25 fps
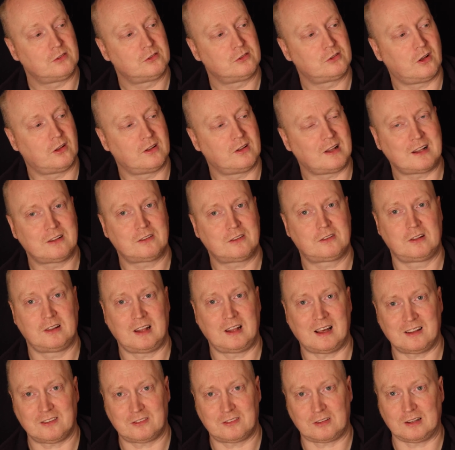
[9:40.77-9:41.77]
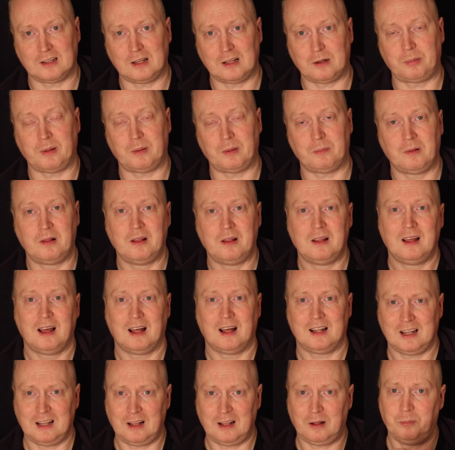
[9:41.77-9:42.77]
So that's a little
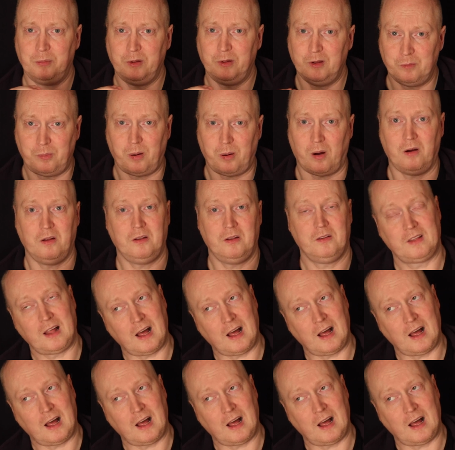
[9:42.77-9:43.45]
mute point